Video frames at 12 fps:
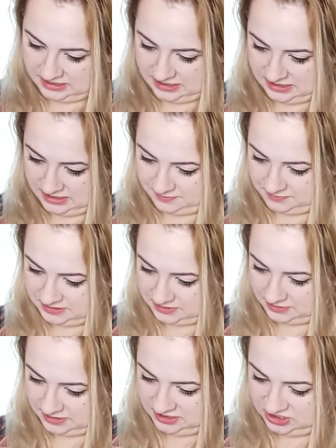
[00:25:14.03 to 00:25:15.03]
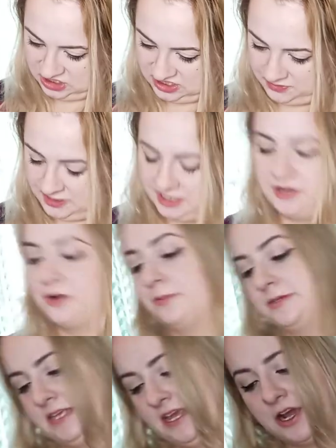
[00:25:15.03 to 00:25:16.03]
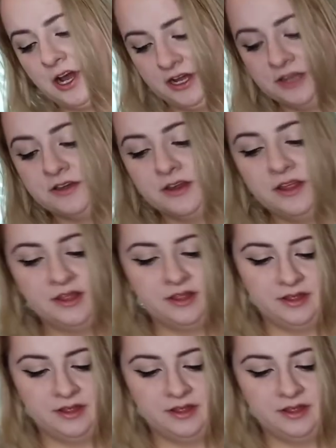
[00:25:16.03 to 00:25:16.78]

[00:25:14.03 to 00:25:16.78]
Um, so it is just 100% cotton.